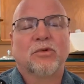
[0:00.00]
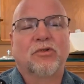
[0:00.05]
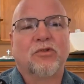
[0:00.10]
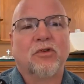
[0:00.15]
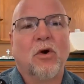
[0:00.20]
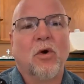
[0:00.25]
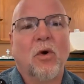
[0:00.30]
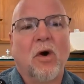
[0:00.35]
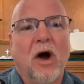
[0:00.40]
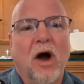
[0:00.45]
We're
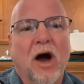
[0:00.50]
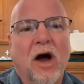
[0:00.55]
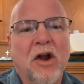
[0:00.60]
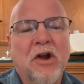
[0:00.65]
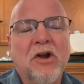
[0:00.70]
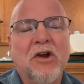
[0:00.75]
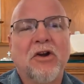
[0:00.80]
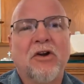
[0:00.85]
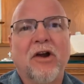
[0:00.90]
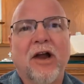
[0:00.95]
so
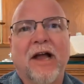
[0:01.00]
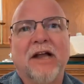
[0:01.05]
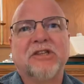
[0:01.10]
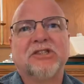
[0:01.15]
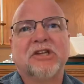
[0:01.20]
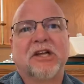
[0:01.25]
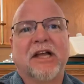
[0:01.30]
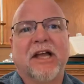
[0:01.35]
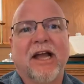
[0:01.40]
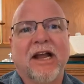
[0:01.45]

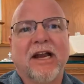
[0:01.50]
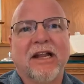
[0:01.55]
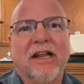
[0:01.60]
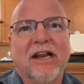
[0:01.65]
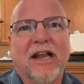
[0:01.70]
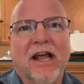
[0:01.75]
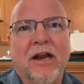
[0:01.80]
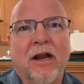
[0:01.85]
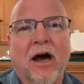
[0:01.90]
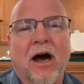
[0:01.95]

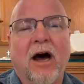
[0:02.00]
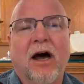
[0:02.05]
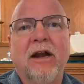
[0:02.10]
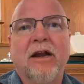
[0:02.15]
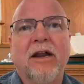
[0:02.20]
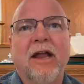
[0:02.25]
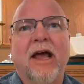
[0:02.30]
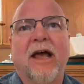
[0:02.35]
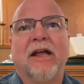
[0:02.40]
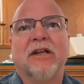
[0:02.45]
undereducated and
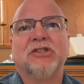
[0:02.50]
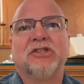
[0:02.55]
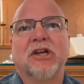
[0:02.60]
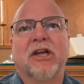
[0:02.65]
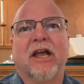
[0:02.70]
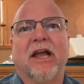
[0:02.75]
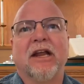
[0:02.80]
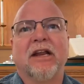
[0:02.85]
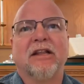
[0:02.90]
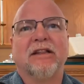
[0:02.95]

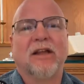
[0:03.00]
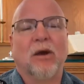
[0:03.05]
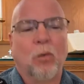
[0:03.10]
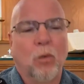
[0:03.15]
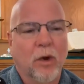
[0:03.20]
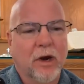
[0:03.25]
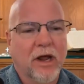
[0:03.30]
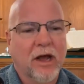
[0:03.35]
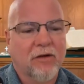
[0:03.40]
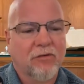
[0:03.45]
uneducated
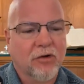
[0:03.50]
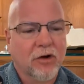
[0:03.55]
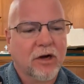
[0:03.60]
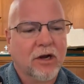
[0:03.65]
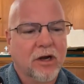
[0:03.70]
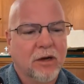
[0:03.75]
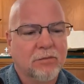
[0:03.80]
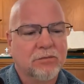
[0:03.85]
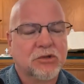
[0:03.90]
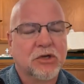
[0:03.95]
that whatever
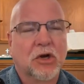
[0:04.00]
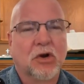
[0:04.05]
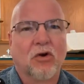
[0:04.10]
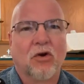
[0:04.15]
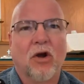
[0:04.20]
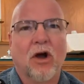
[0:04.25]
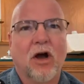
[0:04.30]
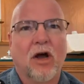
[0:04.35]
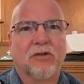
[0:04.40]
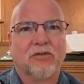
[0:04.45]
comes
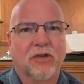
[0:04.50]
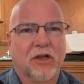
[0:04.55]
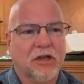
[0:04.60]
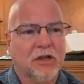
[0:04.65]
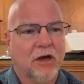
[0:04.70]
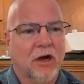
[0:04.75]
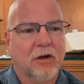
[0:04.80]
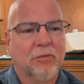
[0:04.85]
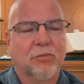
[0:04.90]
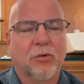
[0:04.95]
across
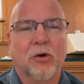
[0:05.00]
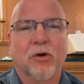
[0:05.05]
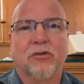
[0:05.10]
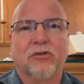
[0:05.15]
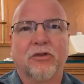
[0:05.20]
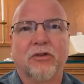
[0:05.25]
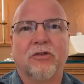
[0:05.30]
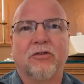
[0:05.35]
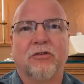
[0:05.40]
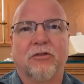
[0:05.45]
a young
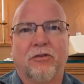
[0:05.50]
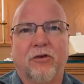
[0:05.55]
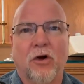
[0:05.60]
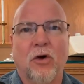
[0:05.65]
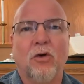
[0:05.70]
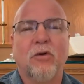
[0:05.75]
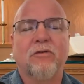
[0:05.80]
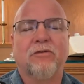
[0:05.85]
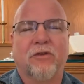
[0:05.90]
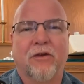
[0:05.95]
person's
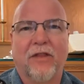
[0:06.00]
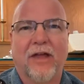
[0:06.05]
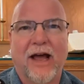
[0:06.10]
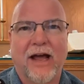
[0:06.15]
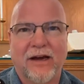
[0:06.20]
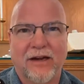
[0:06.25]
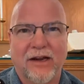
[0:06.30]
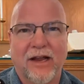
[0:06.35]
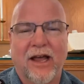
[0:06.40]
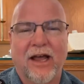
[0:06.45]
phone for
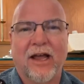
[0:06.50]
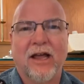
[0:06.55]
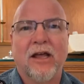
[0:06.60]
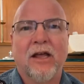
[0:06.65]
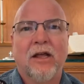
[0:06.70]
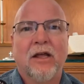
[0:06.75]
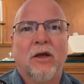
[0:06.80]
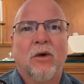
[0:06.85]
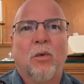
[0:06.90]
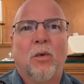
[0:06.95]
that
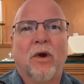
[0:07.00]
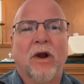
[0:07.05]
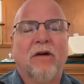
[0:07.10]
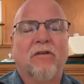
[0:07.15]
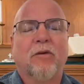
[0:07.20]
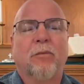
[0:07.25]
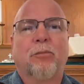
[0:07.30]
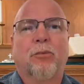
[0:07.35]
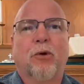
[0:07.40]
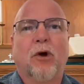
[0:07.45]
day,
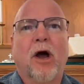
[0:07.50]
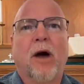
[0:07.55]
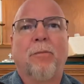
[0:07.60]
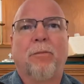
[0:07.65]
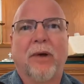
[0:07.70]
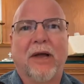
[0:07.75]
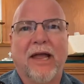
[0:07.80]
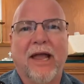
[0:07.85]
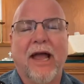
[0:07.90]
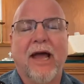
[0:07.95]
whatever
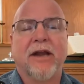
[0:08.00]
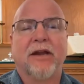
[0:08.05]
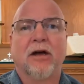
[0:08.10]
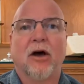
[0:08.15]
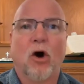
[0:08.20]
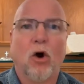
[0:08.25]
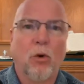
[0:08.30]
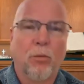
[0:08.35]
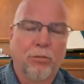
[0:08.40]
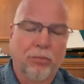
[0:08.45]

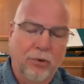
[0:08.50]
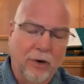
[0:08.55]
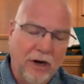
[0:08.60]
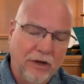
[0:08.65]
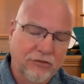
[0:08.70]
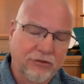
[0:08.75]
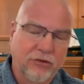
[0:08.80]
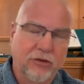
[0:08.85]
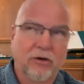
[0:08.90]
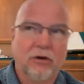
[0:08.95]
propaganda,
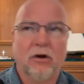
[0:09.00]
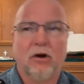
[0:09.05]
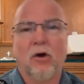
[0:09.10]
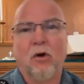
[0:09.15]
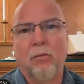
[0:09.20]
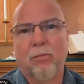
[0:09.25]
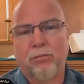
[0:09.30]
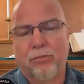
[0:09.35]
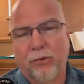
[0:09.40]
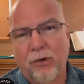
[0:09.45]
oppressor,
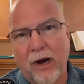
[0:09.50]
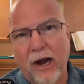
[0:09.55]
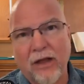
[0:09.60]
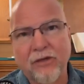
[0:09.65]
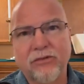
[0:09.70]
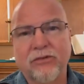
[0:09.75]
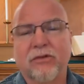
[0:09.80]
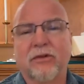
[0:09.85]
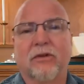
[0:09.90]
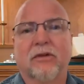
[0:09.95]

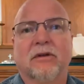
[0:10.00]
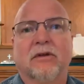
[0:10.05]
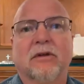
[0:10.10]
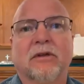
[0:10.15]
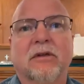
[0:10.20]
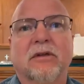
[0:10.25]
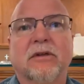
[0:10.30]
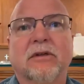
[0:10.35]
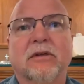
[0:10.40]
oppressed,